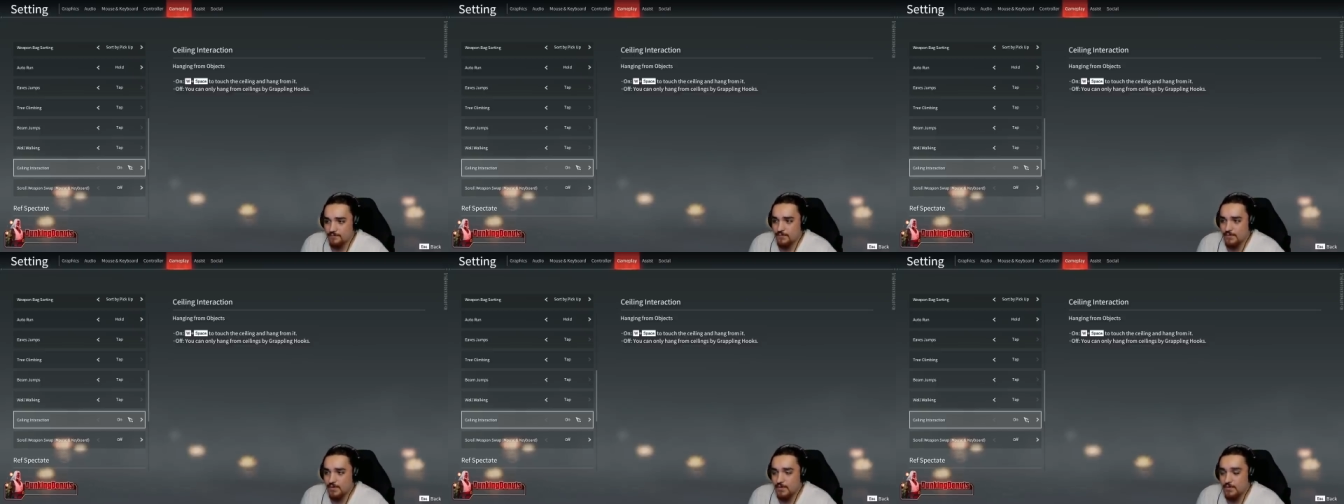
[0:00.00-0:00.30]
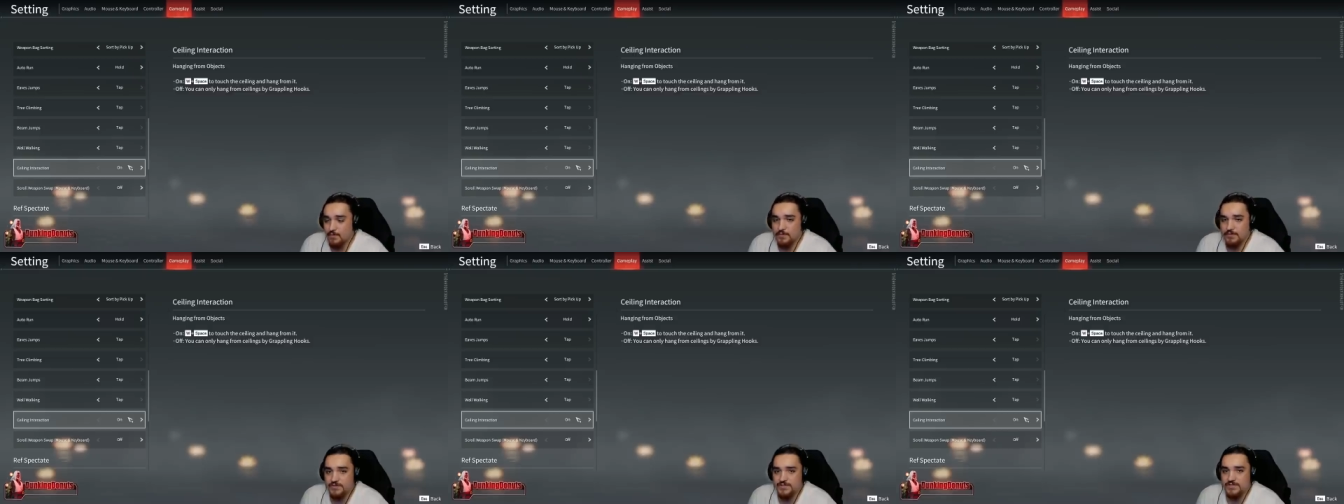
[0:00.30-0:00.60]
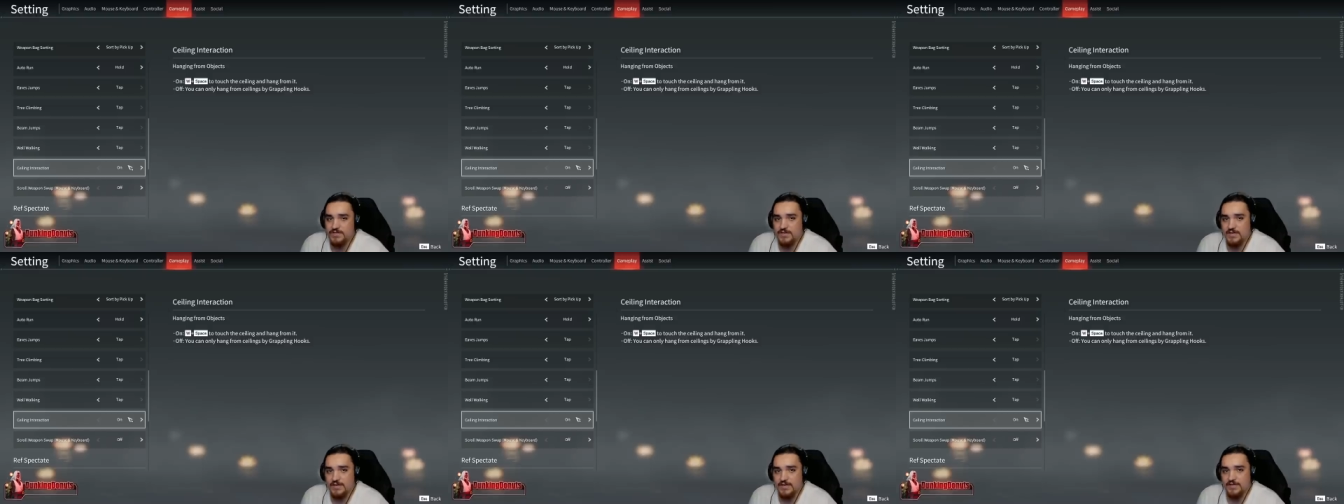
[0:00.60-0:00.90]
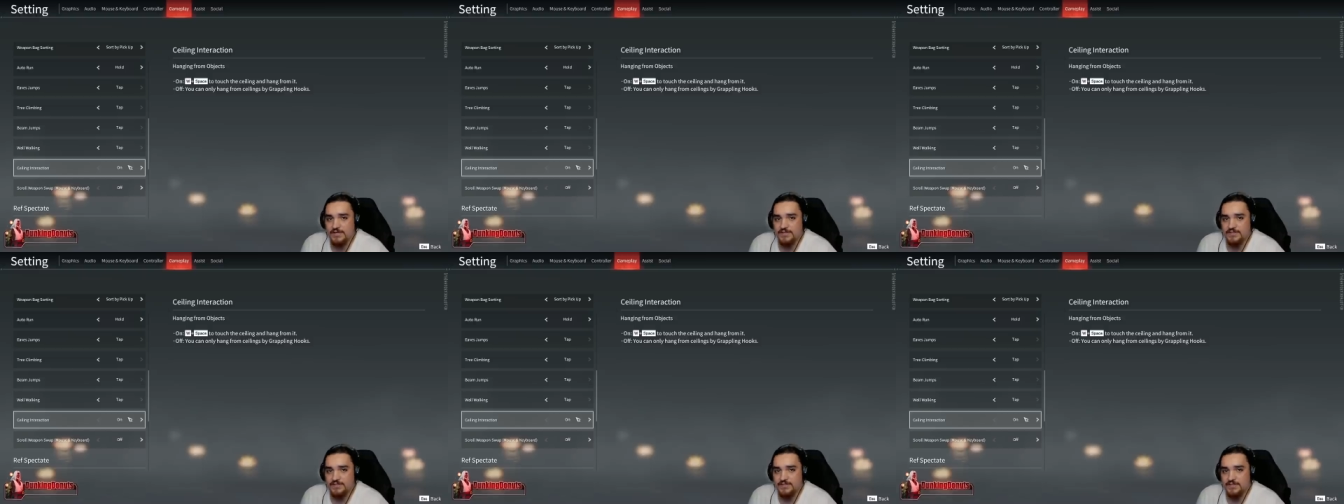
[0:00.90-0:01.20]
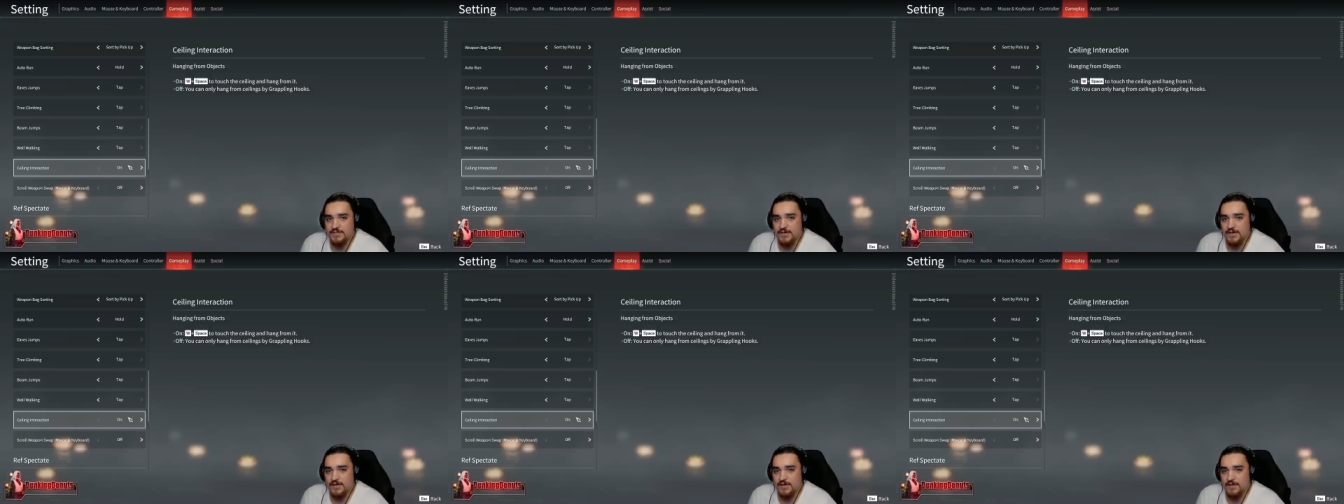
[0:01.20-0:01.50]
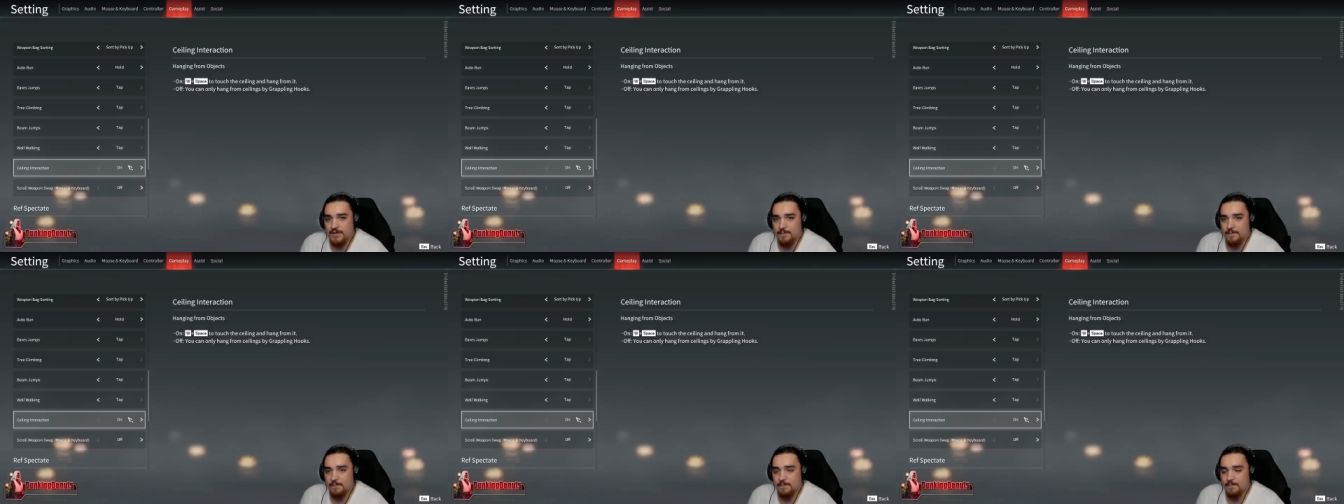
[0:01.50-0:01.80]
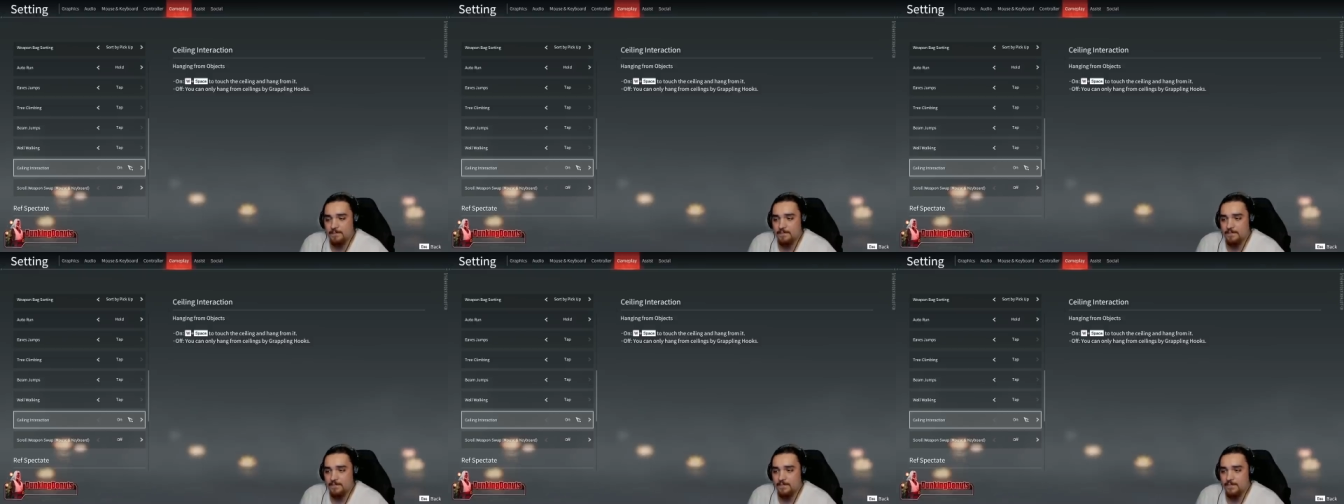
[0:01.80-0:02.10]
use ceilings
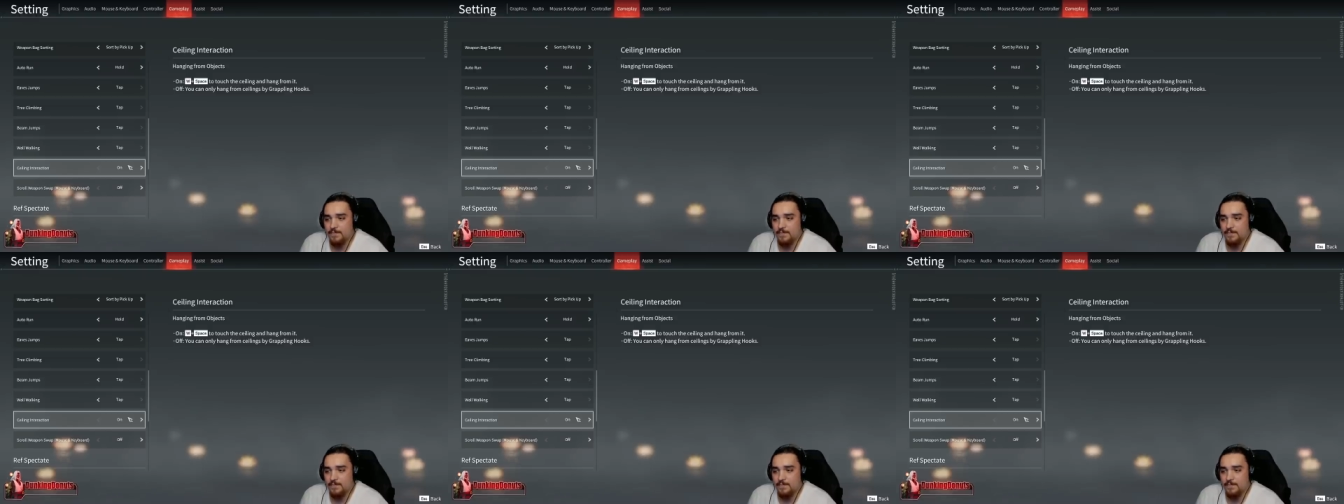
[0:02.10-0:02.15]
um,